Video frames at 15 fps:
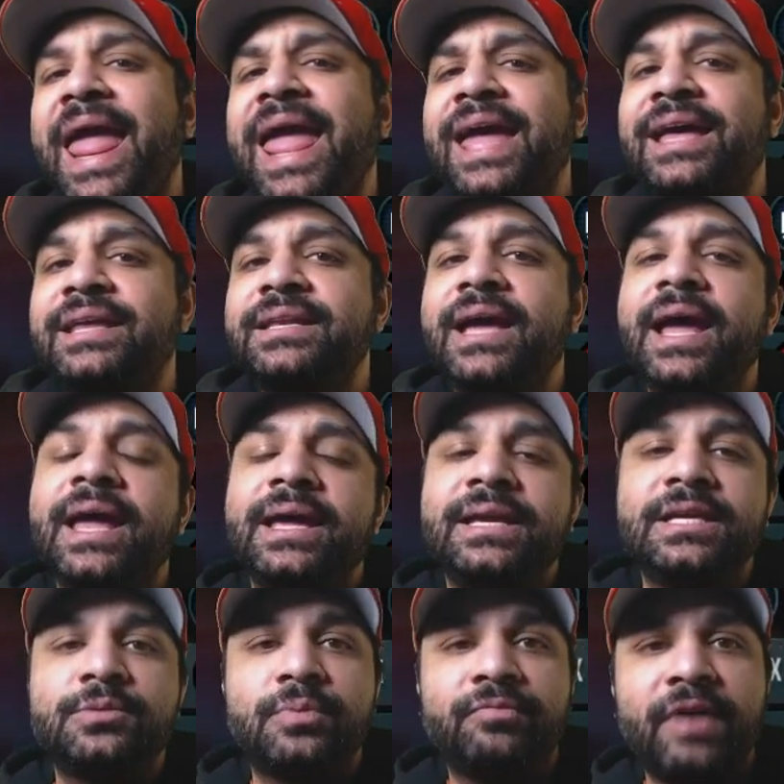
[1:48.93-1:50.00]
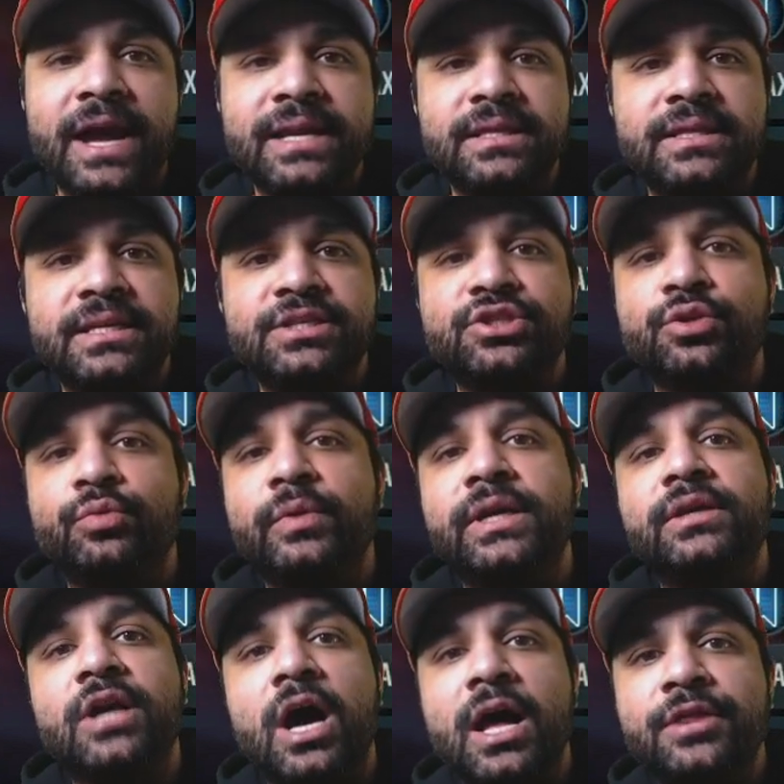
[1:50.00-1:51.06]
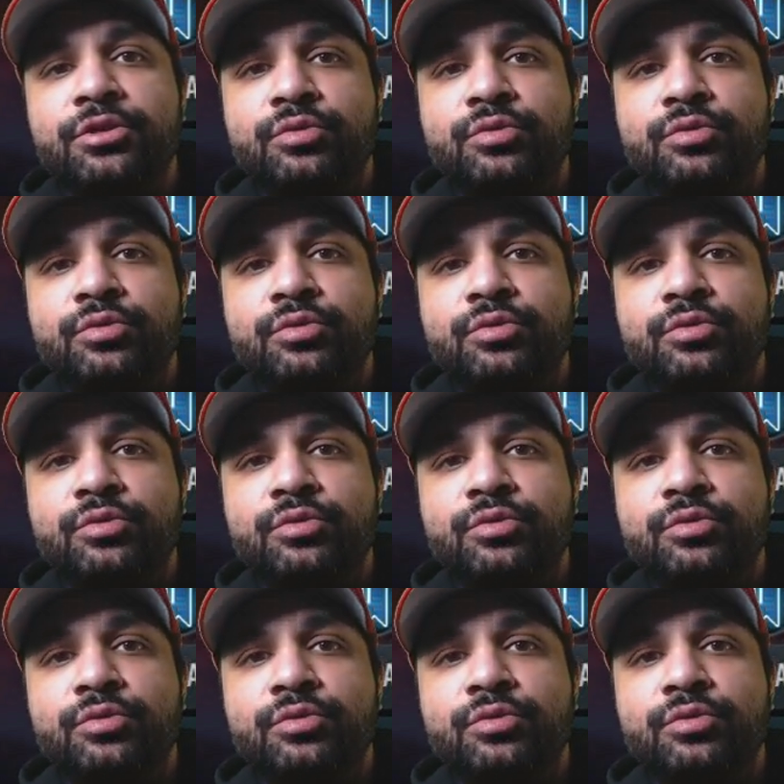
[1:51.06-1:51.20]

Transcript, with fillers: and he has provided this, so we've gone